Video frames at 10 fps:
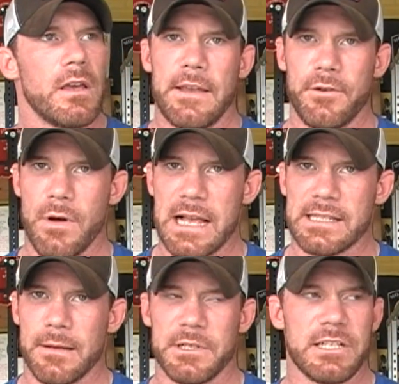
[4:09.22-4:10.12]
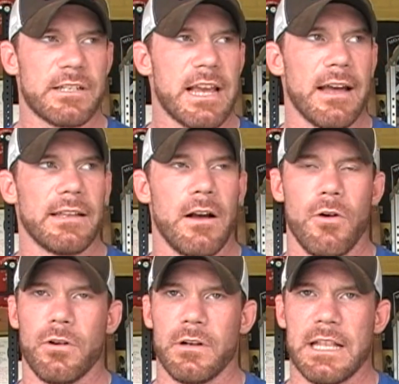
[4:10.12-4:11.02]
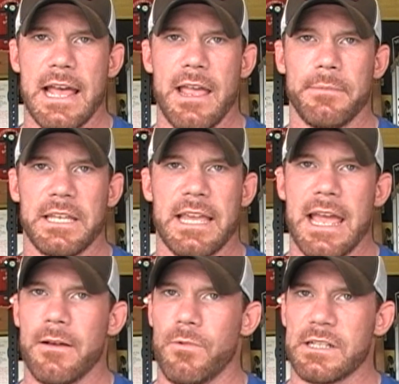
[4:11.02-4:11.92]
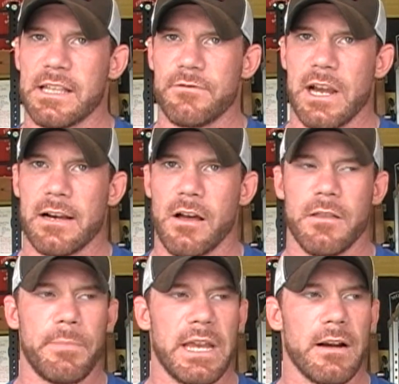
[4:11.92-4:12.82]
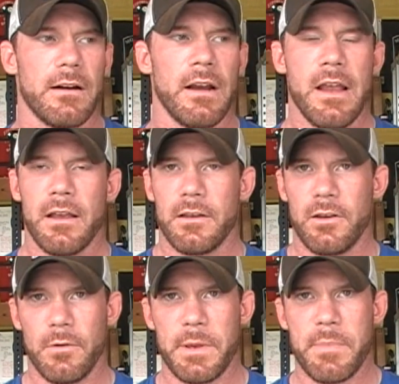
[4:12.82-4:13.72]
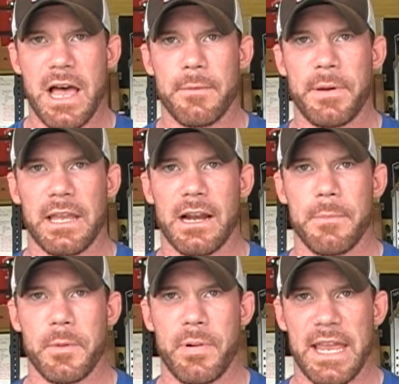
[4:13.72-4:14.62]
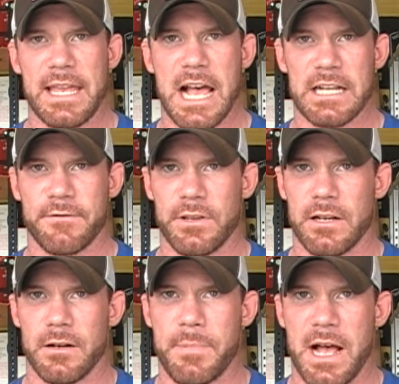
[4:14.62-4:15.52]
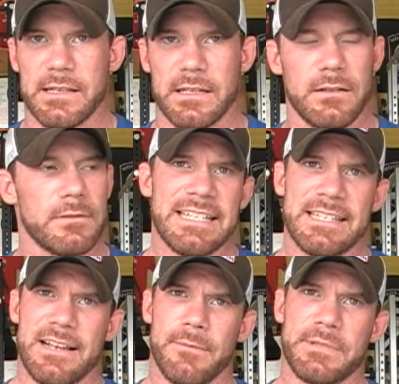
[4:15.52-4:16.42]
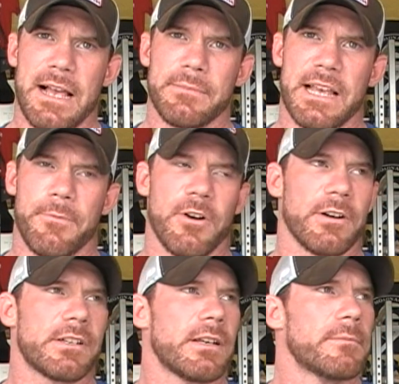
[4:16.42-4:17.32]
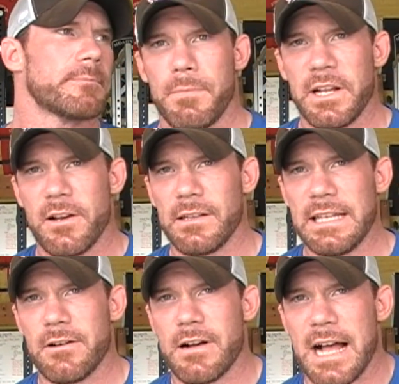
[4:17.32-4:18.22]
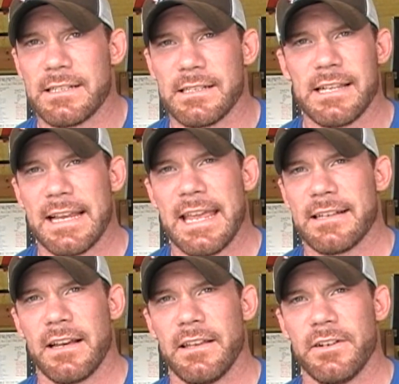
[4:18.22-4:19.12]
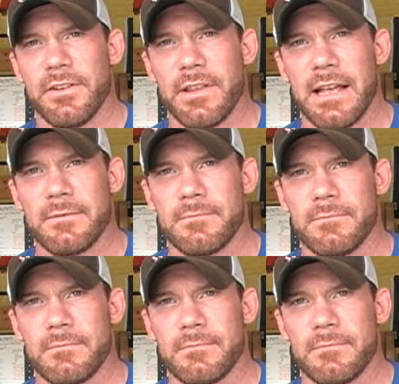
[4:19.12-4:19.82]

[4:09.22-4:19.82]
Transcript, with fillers: if you ask them to just kindly hold on to that empty keg once they've drank all the beer, you'll be by to pick it up and pay cash for their deposit. Sometimes that works. But in good legal conscience, I can't tell you to do that.